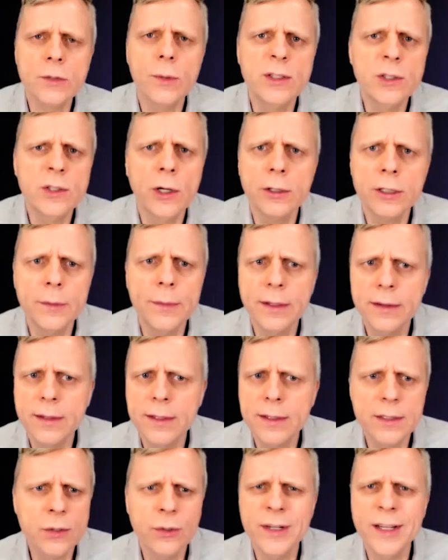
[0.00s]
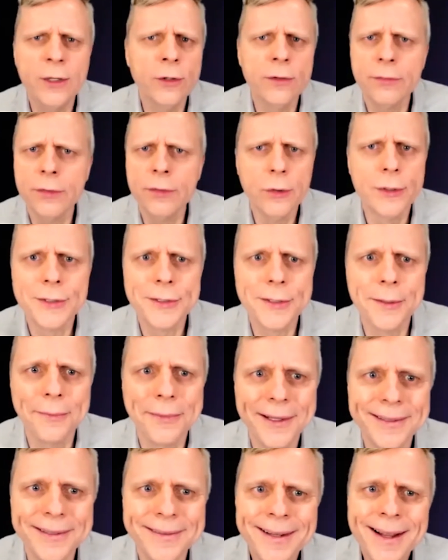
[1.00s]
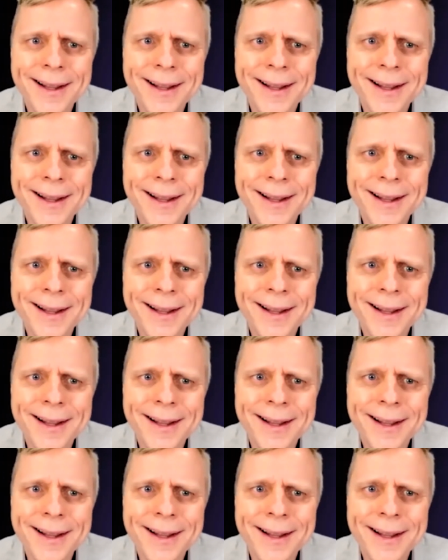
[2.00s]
where I talked about this or an interview or something.